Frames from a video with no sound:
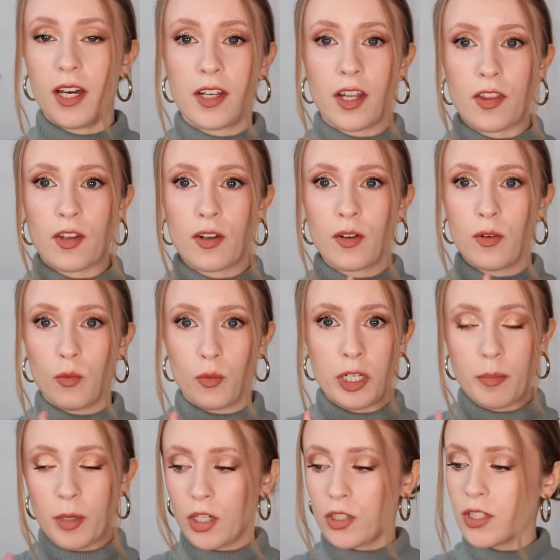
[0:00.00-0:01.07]
Another
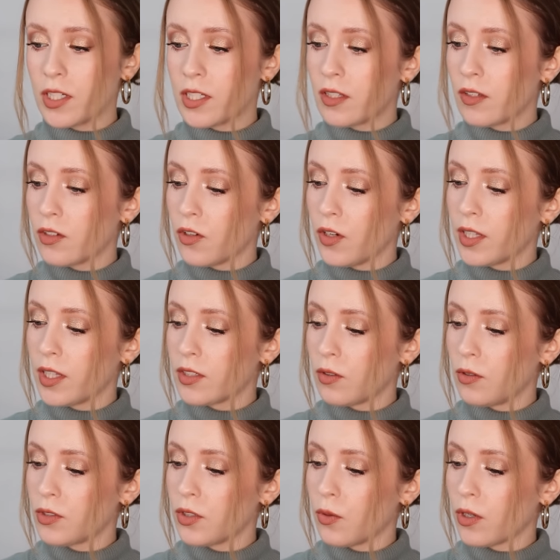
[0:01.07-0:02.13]
repurchase during this
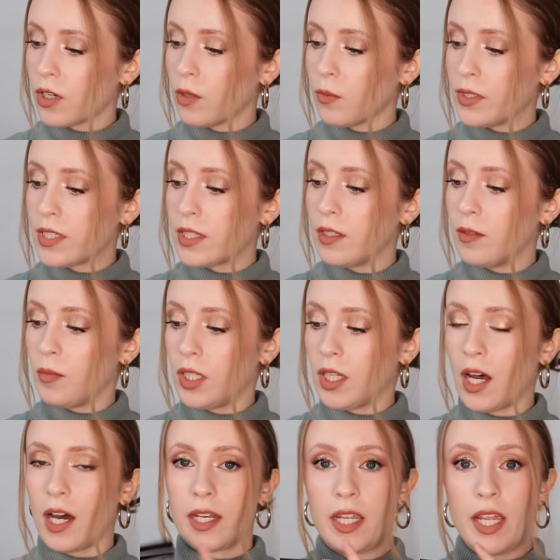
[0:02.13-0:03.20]
Ulta order was the
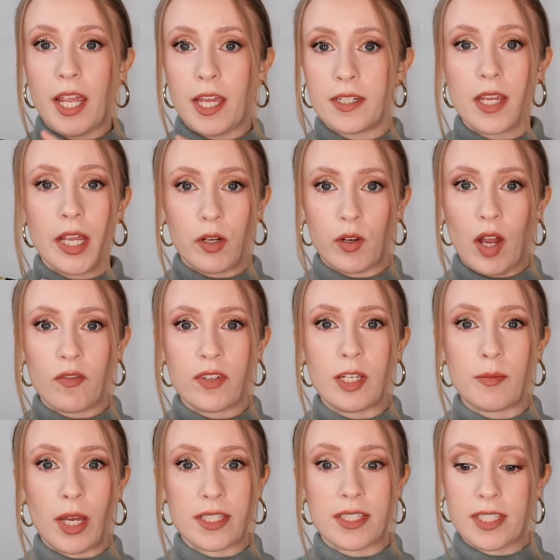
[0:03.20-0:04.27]
Milani Anti-Gravity
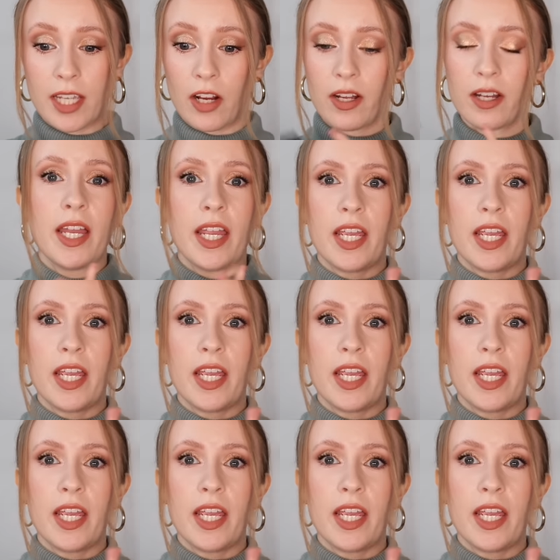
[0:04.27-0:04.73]
Mascara.